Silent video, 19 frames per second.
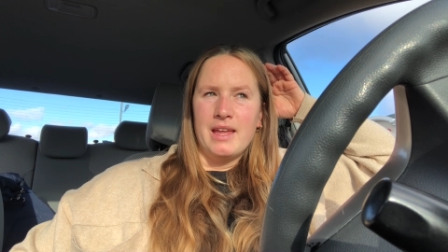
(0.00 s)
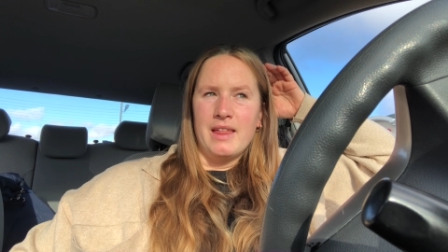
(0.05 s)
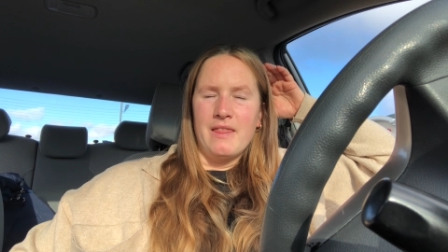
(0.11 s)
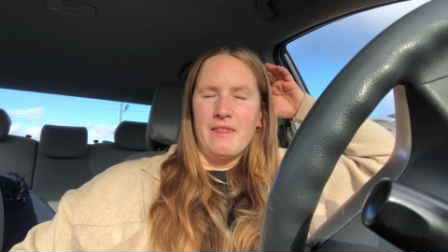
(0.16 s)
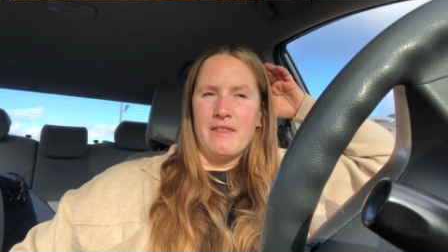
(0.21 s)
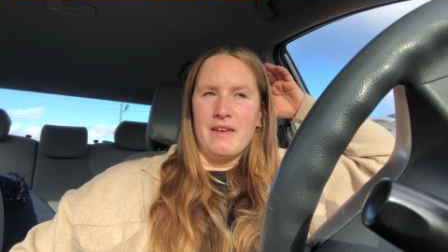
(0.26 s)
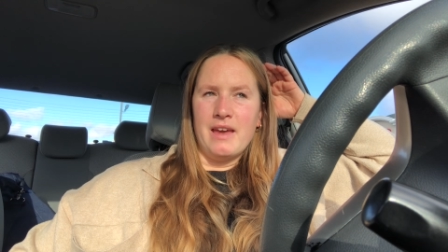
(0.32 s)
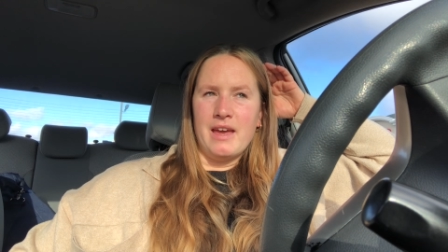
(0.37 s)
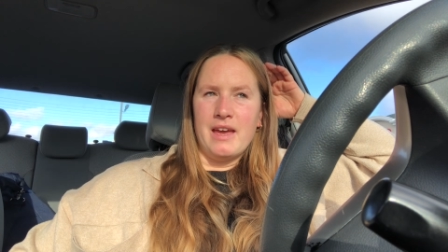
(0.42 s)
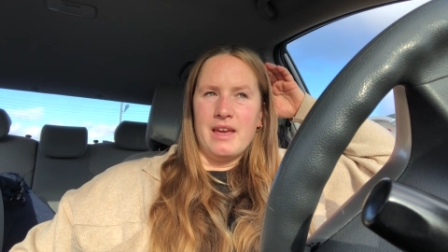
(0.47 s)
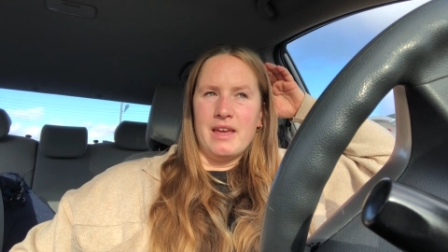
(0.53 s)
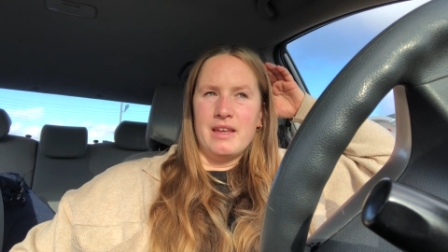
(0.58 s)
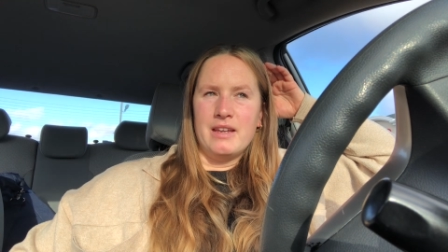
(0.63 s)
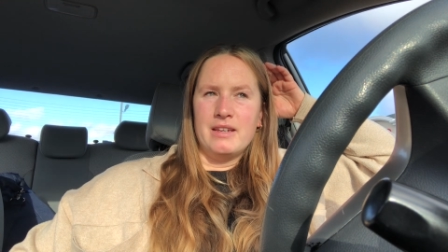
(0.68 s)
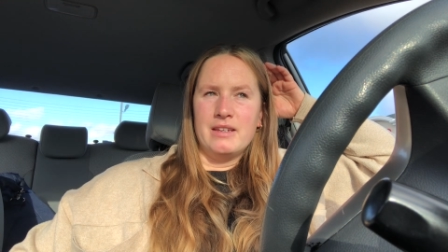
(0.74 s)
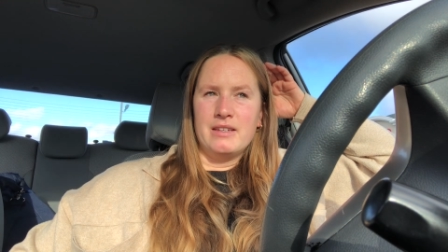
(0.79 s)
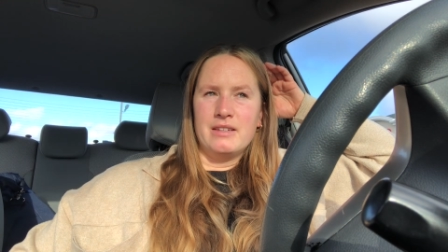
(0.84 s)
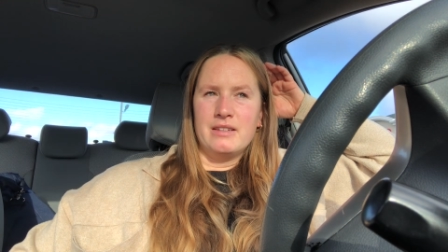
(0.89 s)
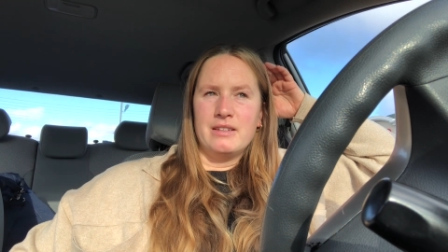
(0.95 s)

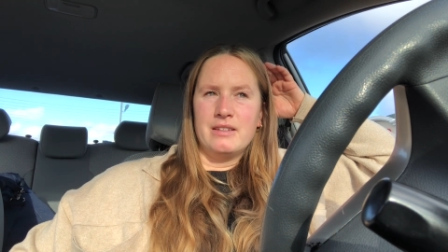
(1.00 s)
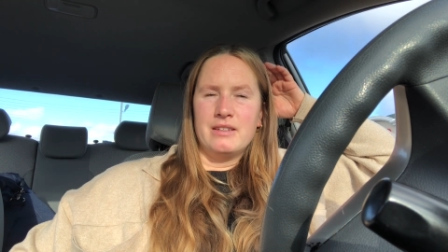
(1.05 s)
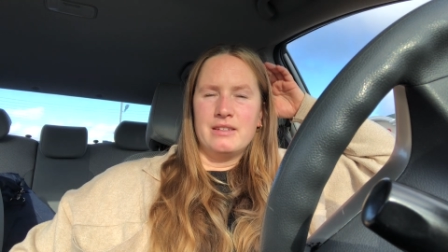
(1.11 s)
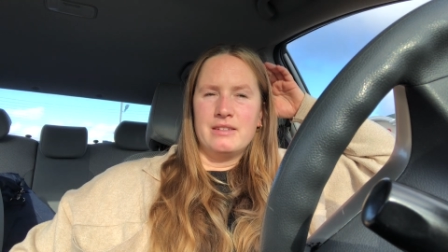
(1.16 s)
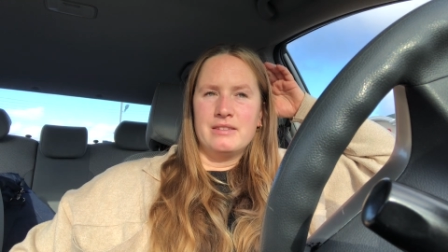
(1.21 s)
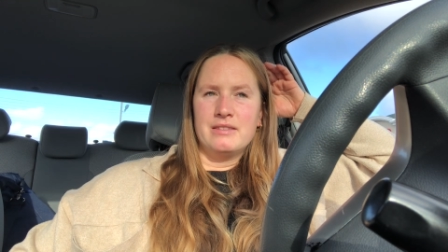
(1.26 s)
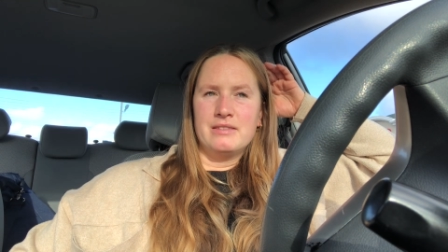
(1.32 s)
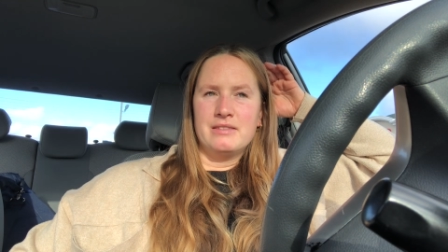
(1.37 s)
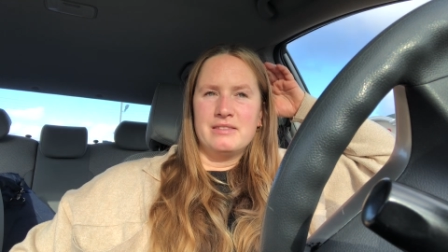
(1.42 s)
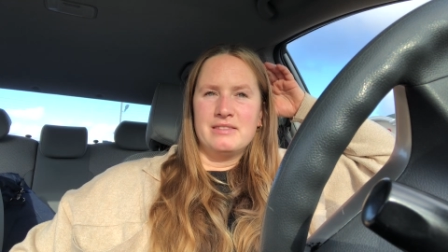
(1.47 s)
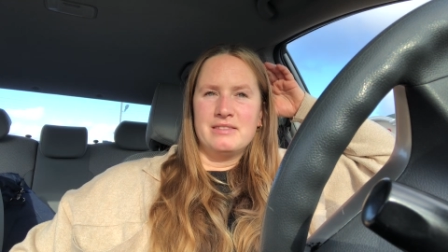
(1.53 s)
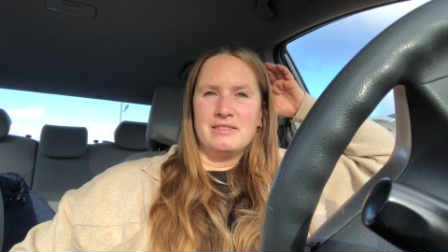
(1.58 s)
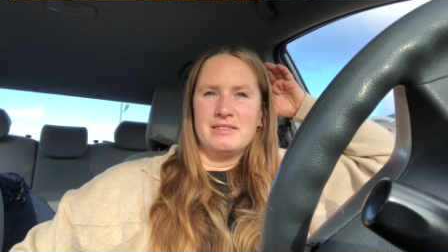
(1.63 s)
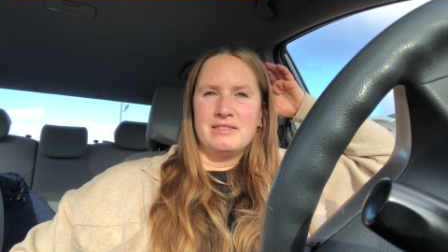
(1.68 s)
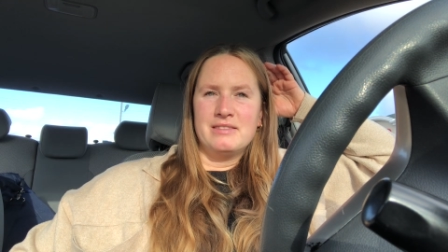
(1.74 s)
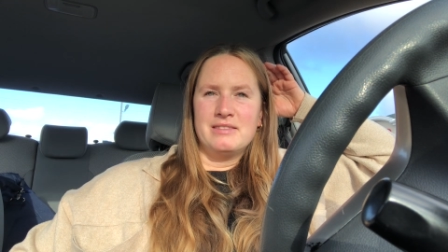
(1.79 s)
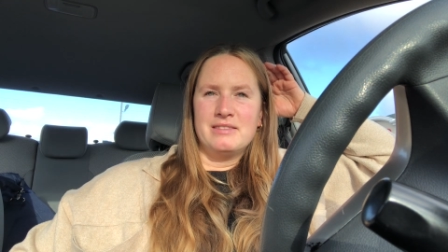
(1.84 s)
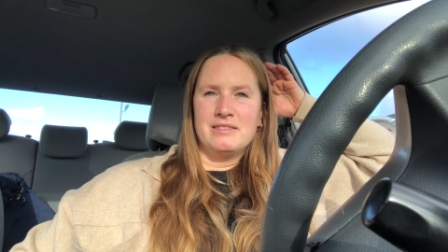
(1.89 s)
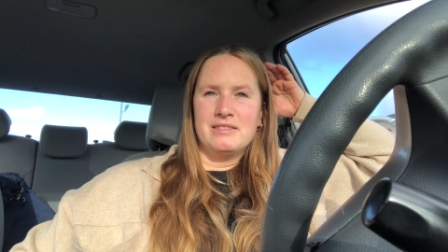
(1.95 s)
then
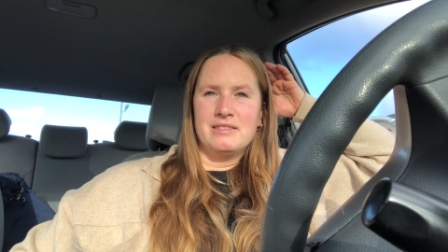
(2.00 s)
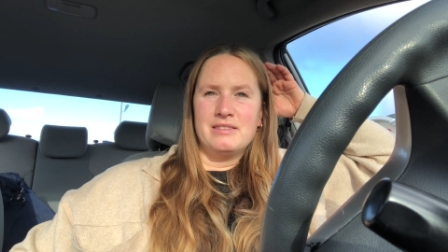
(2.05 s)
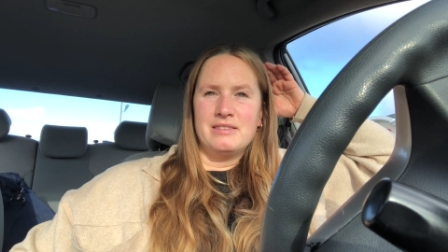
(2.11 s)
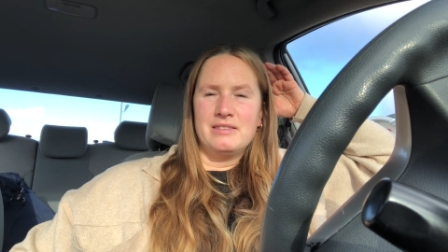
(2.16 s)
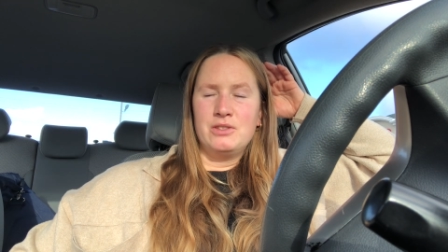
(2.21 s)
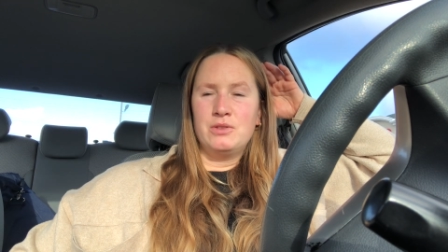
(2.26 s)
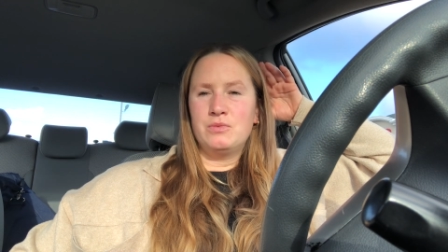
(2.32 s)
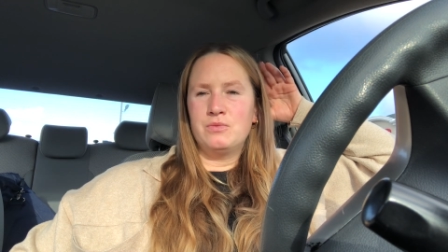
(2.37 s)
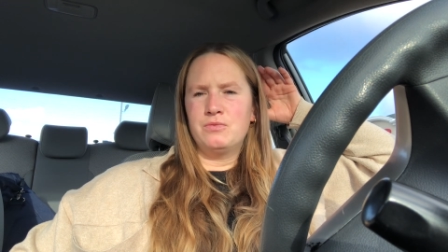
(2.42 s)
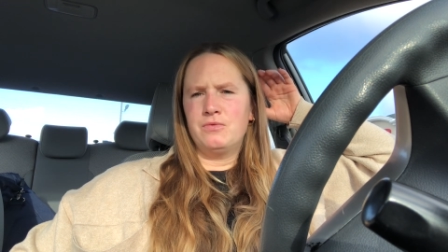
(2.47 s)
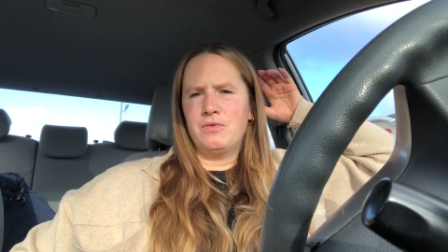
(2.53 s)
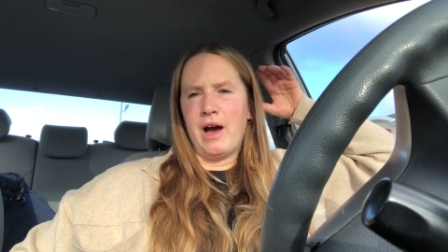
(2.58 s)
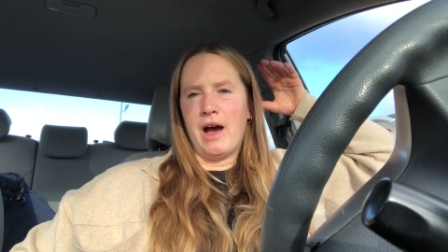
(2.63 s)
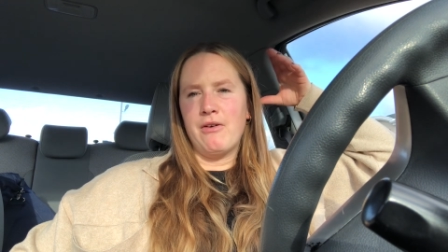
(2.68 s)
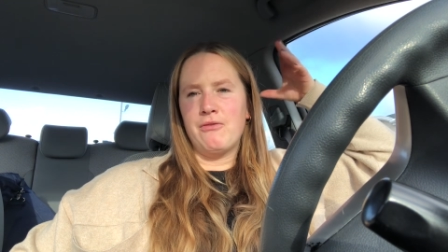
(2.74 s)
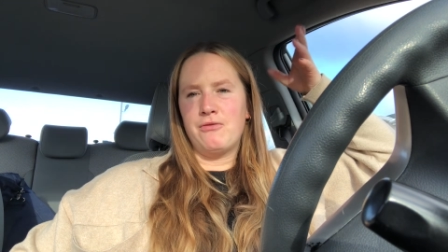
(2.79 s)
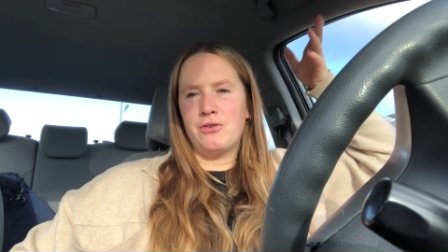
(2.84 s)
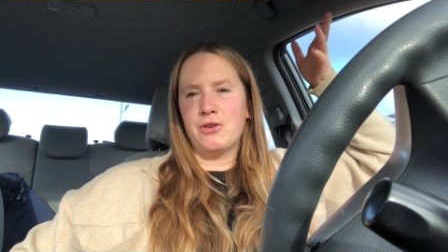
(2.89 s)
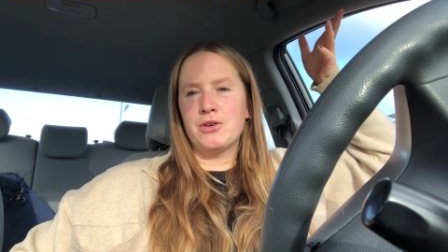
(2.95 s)
you
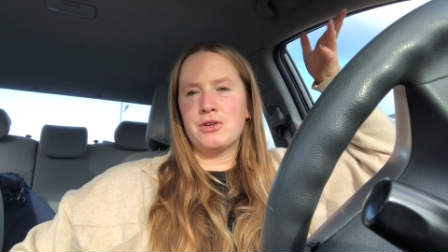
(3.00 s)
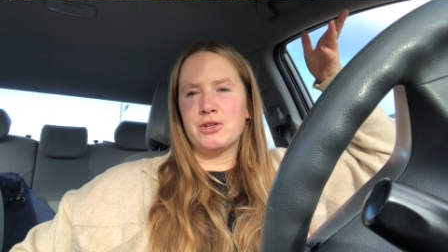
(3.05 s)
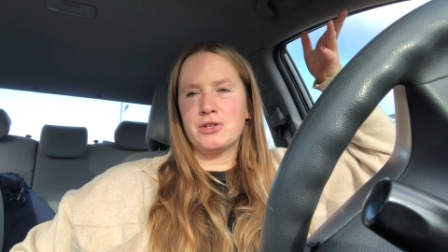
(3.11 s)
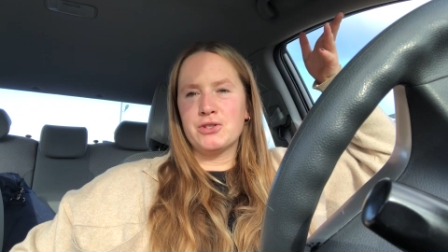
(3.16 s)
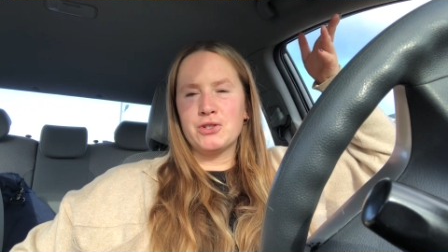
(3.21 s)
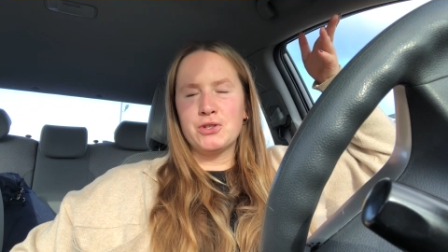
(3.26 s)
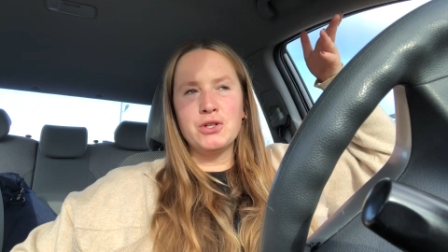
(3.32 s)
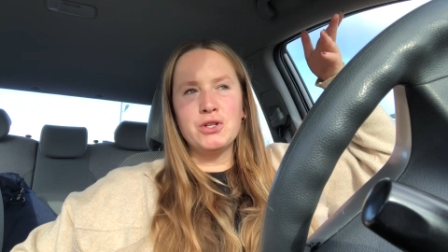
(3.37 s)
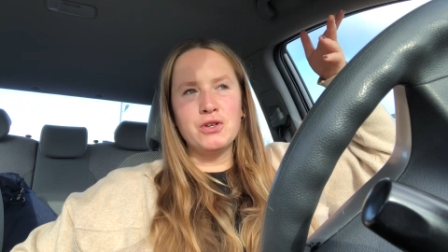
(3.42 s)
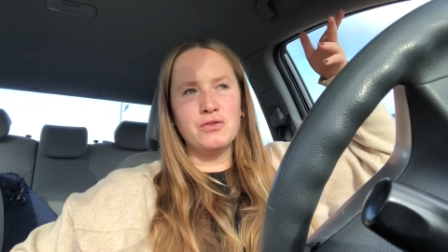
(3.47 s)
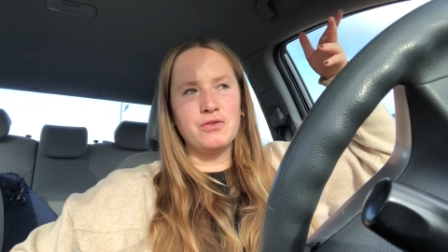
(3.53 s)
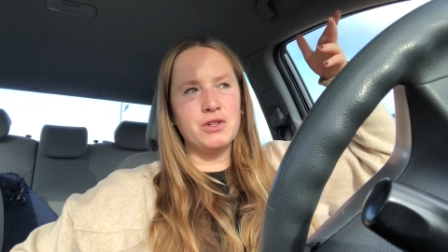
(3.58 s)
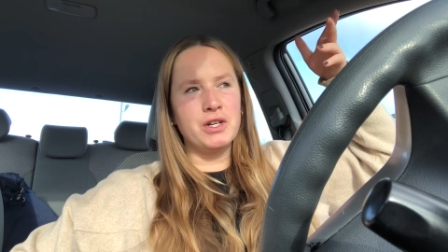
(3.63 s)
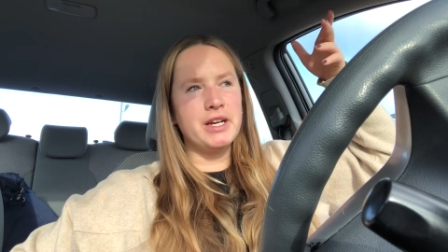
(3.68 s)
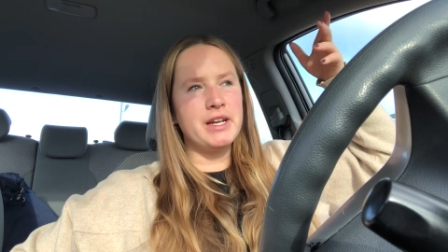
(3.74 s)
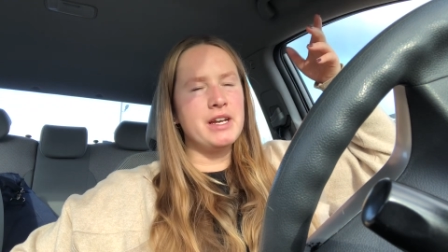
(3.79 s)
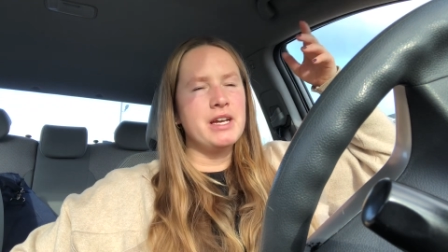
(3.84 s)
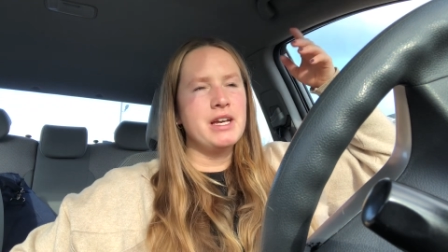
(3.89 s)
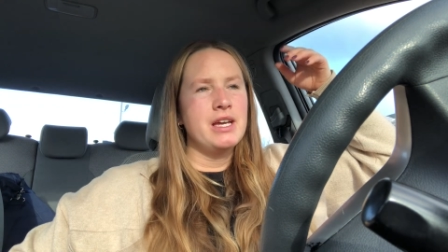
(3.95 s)
have full control over
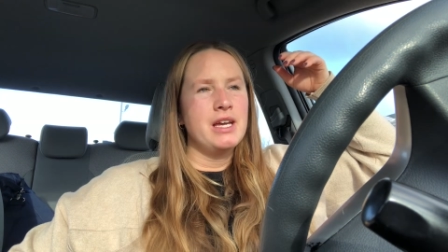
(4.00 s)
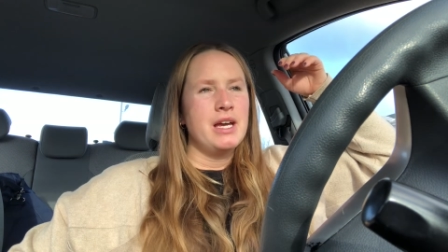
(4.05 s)
it.